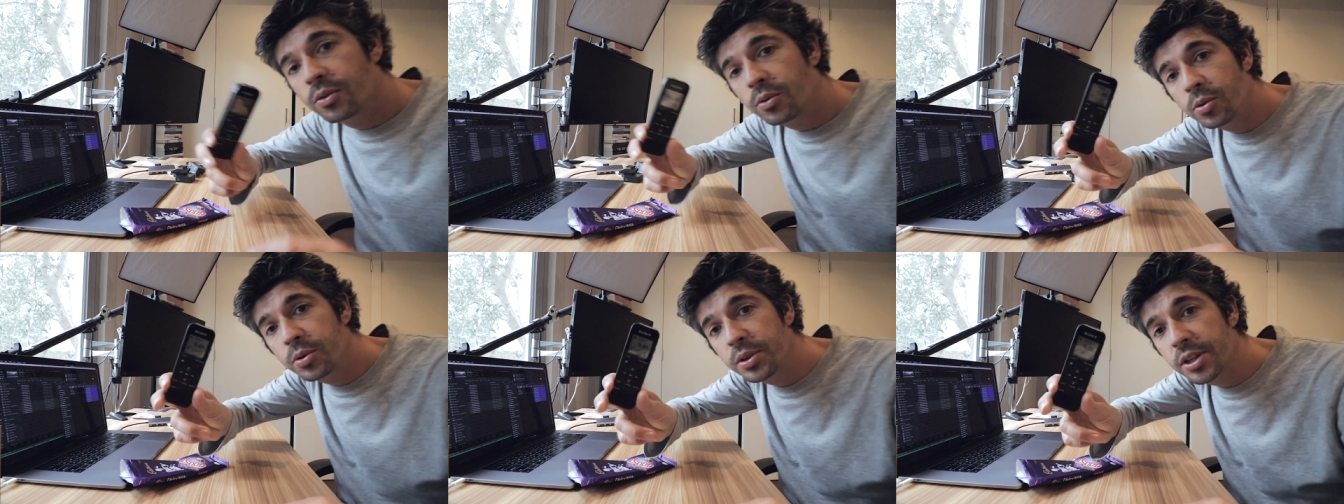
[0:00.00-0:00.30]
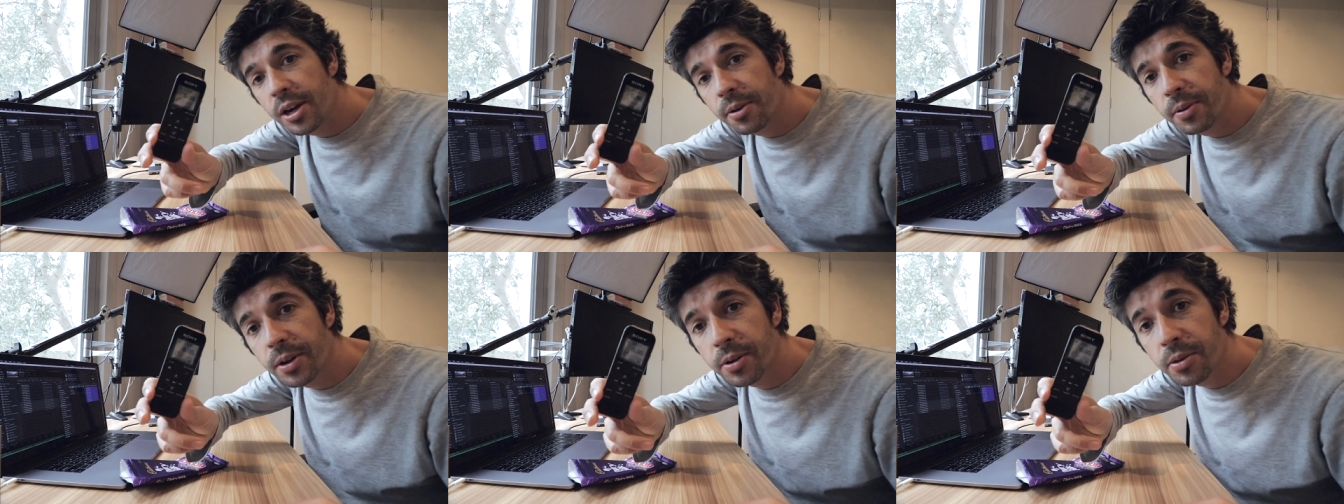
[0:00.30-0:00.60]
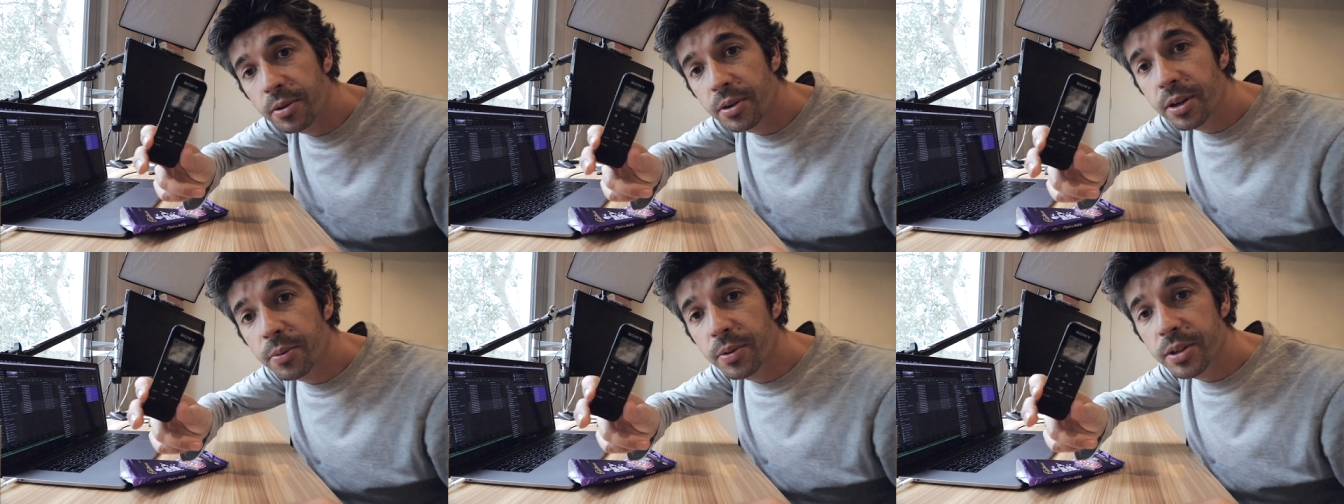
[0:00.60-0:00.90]
audio
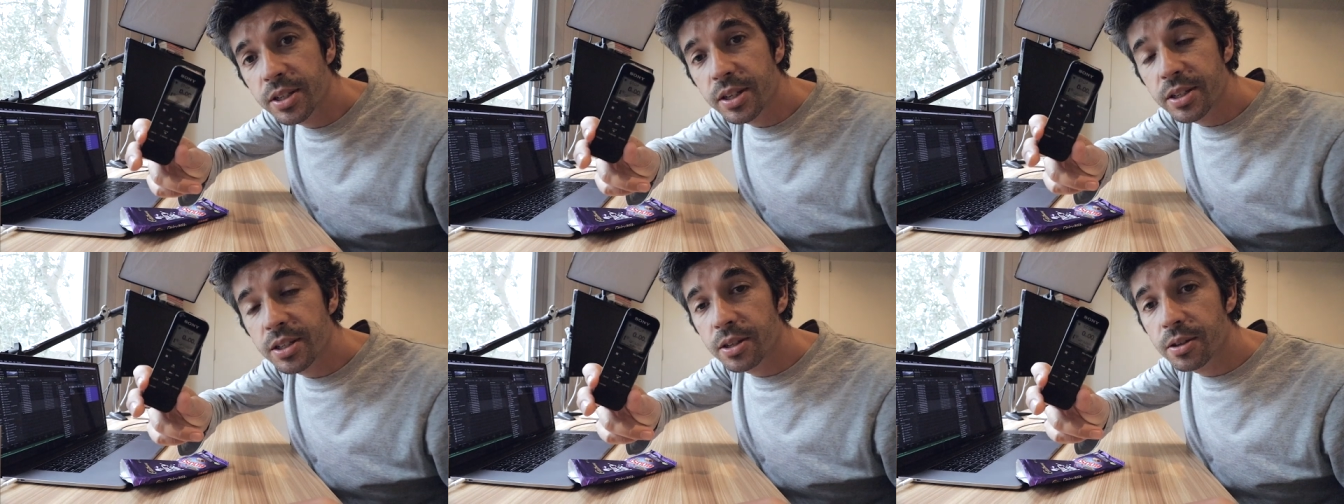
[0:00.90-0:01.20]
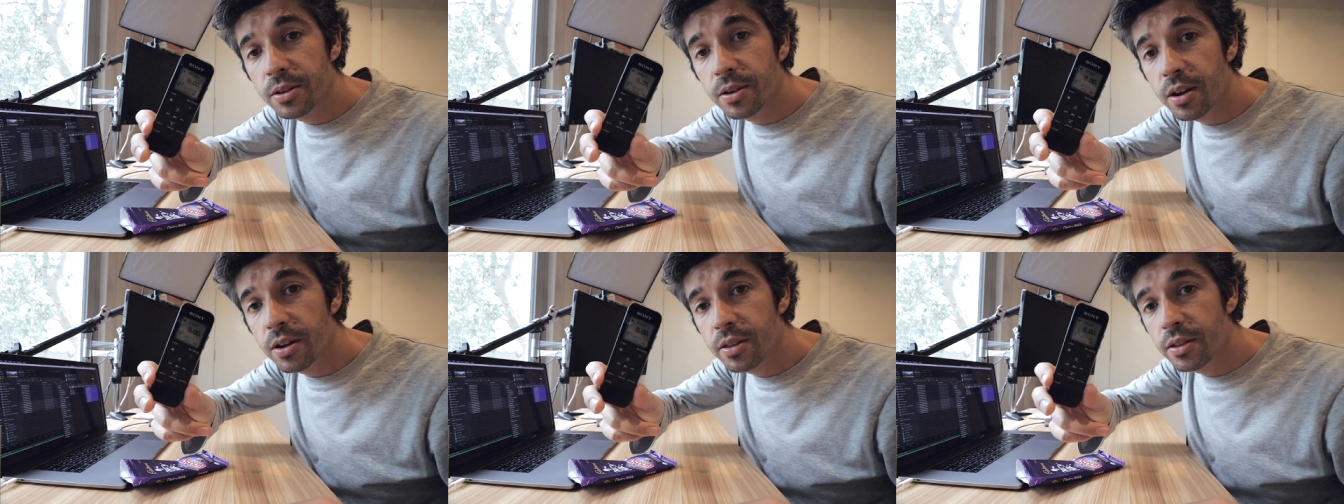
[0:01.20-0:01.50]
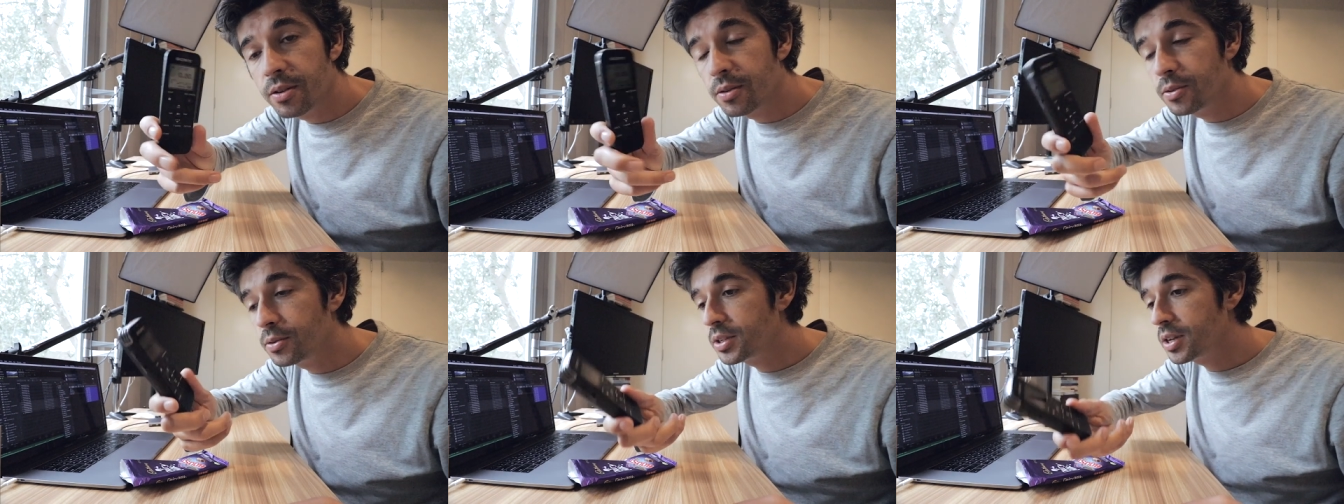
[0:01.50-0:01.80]
recording which I do on
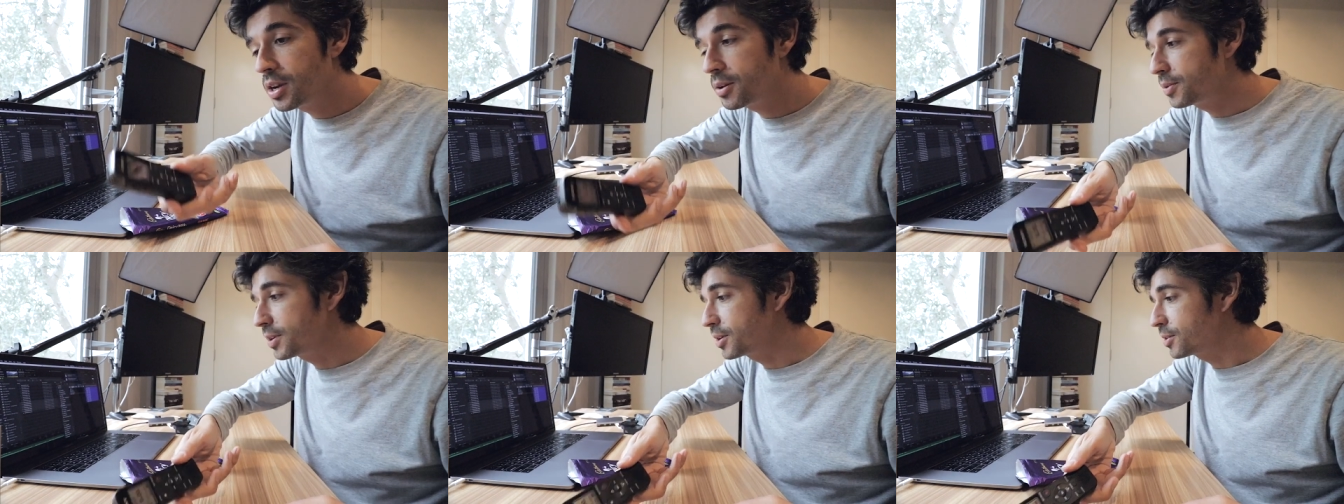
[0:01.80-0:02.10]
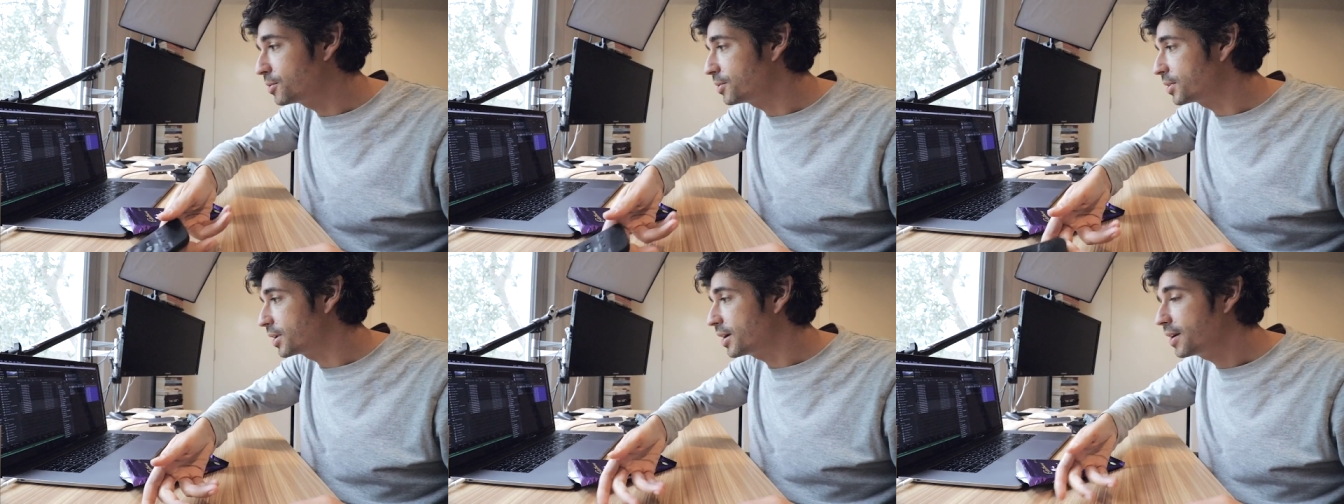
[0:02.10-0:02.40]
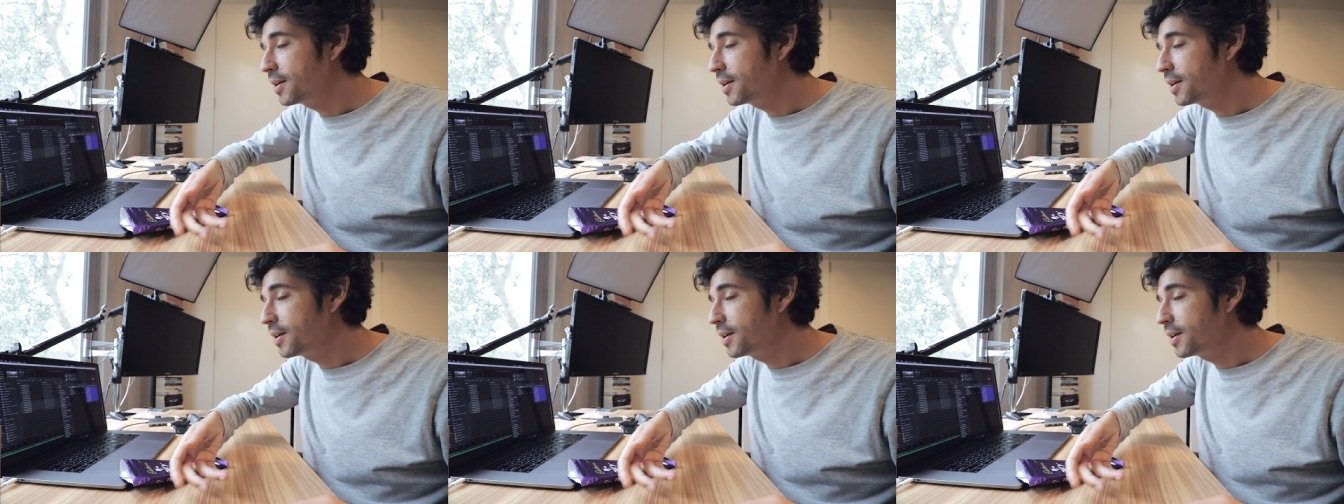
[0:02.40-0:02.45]
the audio recorder.